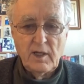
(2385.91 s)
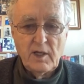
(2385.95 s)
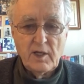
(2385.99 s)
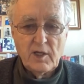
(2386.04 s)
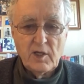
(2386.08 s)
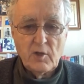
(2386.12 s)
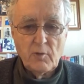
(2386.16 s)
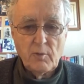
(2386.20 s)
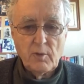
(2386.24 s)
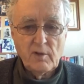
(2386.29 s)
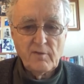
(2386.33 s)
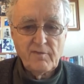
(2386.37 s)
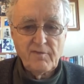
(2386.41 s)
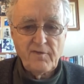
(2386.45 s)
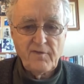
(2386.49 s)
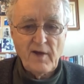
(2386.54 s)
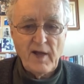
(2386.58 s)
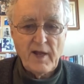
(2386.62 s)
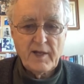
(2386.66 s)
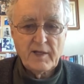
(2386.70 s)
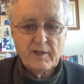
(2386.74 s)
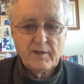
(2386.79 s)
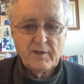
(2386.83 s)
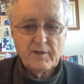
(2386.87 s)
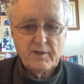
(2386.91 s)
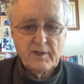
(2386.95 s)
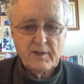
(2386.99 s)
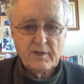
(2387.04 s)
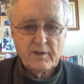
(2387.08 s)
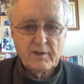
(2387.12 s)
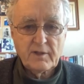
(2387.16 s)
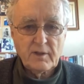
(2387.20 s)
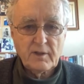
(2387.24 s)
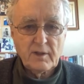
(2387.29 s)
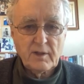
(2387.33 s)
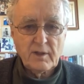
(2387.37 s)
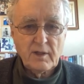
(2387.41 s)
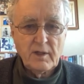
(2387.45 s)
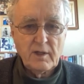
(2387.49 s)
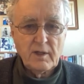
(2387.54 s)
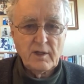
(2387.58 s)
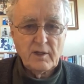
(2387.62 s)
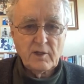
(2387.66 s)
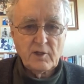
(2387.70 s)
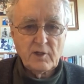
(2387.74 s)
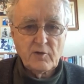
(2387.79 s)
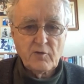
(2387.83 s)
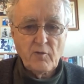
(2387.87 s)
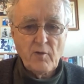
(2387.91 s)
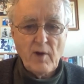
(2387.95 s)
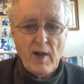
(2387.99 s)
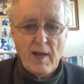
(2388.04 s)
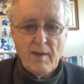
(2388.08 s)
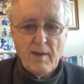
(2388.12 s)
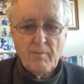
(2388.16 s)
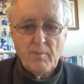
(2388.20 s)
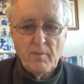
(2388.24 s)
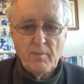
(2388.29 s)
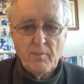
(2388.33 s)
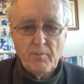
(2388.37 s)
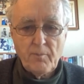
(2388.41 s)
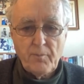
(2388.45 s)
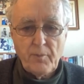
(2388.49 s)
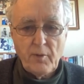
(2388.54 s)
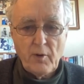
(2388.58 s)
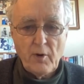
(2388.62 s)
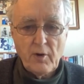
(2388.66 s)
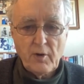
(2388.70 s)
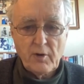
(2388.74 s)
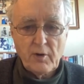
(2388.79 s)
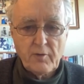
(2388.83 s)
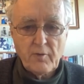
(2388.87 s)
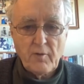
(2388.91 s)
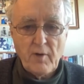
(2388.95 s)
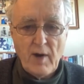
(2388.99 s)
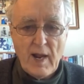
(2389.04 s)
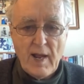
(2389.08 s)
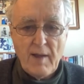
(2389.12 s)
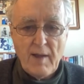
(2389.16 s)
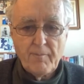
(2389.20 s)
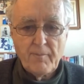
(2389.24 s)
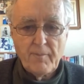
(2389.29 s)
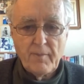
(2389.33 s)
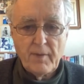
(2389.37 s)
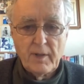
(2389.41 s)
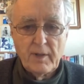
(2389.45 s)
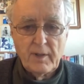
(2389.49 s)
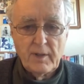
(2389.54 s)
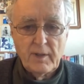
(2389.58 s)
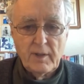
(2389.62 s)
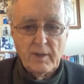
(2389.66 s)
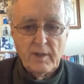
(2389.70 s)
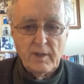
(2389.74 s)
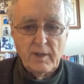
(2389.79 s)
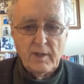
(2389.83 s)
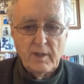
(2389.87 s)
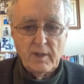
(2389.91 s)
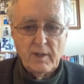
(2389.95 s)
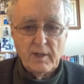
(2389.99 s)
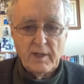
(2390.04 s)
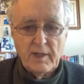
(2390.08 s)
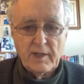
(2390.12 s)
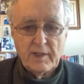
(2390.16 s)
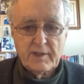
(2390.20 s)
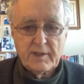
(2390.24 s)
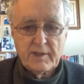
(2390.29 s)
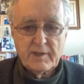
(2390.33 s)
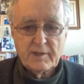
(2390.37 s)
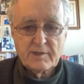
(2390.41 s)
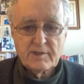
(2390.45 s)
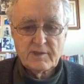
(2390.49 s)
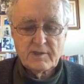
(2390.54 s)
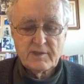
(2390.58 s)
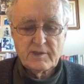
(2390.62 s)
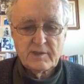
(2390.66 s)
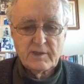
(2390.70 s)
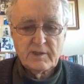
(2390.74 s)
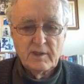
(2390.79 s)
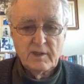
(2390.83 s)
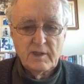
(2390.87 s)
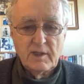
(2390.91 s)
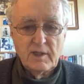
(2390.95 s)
you will find that gram per gram, it is